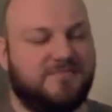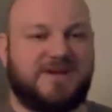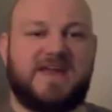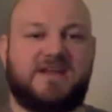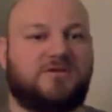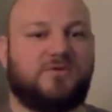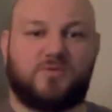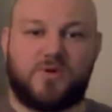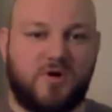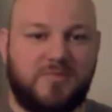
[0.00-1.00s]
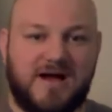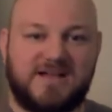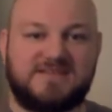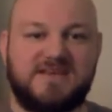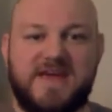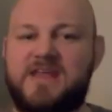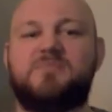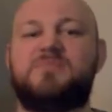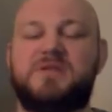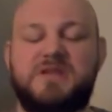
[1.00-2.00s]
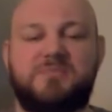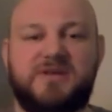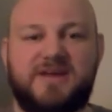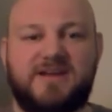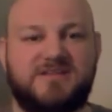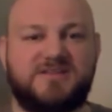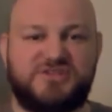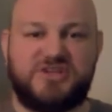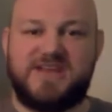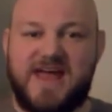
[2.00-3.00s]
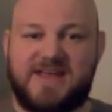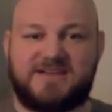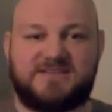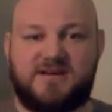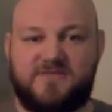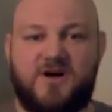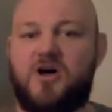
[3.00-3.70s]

mechanical robots, and had manipulated the genetics of